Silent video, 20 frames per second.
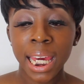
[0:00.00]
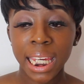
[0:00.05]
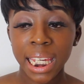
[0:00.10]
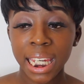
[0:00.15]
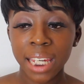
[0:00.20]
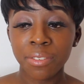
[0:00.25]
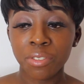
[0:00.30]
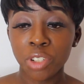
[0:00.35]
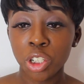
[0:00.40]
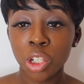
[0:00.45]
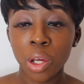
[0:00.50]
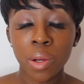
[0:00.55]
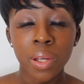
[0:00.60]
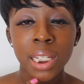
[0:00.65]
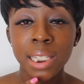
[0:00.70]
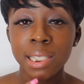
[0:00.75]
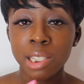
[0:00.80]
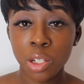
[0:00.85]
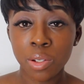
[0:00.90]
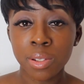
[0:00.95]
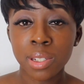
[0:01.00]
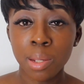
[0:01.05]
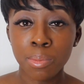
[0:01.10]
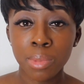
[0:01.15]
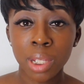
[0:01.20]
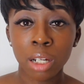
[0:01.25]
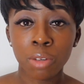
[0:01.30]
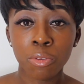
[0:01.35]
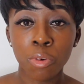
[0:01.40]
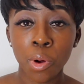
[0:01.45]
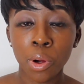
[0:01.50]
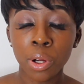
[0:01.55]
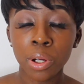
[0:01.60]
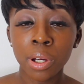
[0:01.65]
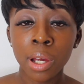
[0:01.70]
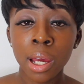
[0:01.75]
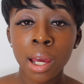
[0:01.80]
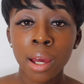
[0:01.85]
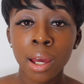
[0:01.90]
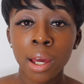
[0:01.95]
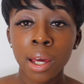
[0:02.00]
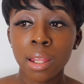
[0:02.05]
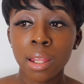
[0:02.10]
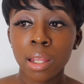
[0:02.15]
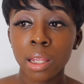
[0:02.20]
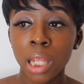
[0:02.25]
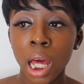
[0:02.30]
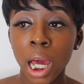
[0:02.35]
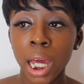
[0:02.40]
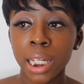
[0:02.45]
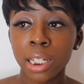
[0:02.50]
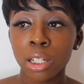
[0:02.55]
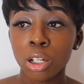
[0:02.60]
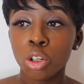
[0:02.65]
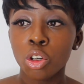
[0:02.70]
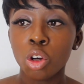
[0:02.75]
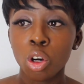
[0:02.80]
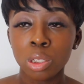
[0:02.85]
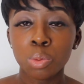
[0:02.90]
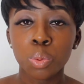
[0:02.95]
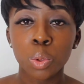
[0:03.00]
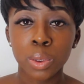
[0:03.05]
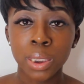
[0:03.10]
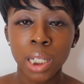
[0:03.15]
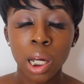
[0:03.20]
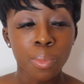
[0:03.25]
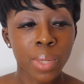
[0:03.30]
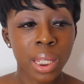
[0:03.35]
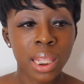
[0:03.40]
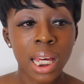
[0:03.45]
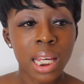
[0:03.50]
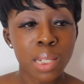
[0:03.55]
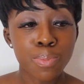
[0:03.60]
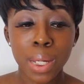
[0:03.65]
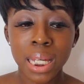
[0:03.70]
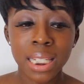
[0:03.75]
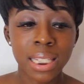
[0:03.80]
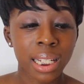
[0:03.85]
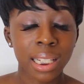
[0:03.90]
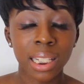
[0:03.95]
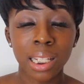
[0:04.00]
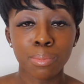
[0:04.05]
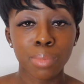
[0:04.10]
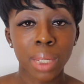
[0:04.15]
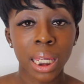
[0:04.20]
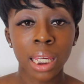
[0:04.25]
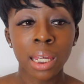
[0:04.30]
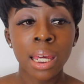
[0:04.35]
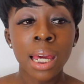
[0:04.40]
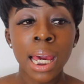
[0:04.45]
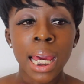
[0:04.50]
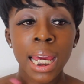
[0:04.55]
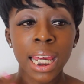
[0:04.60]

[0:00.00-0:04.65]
If, you know, he's doing something wrong, like, God will tell me. That's basically me.